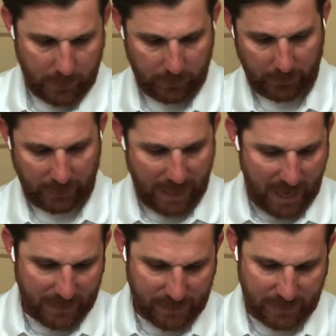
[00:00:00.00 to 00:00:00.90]

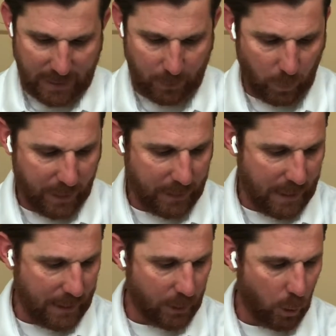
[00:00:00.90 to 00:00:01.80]
let's get with it.
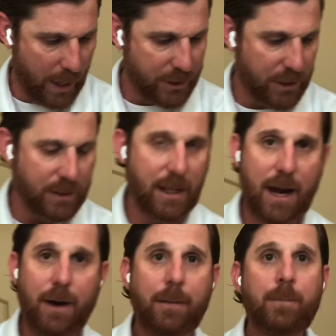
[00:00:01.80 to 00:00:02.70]
Any questions
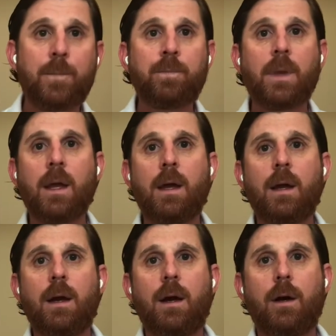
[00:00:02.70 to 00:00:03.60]
there?
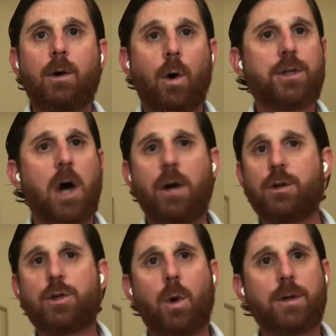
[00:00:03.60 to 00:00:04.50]
Of course, all
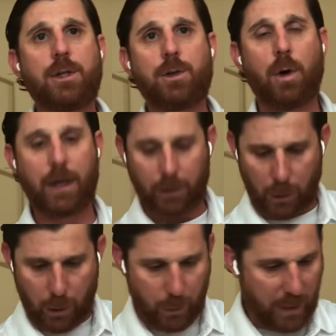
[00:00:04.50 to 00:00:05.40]
your sources are
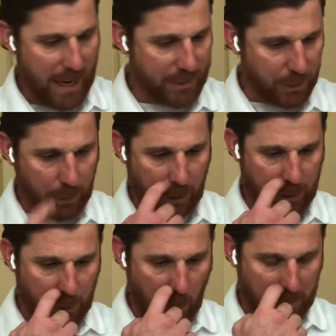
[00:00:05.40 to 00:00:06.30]
included. We had some
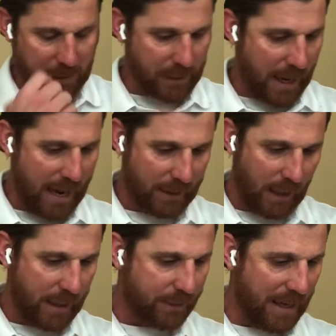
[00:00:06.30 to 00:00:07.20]
good sources. I had a
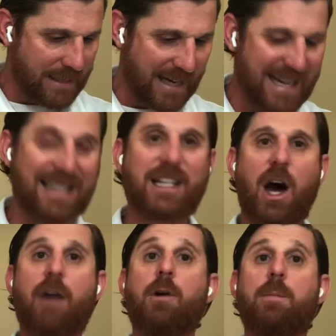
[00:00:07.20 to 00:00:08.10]
lot of things I didn't
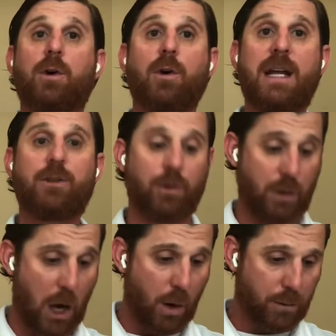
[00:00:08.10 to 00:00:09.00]
cover but are in your
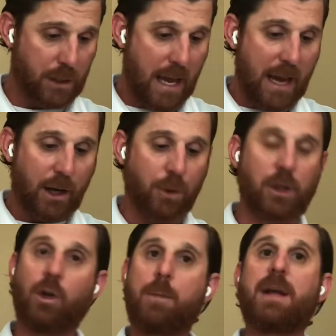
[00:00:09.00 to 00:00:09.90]
notes. It goes
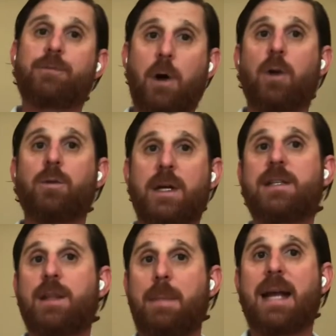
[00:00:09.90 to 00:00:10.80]
a little bit further
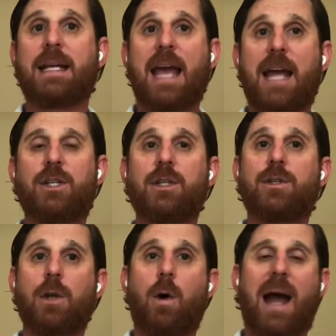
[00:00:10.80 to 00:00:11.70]
into the medication.
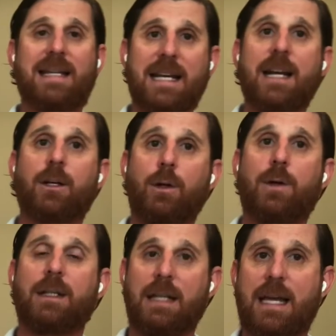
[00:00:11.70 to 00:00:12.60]
So I did
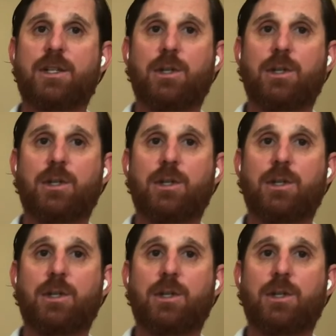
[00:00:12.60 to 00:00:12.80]
include a list,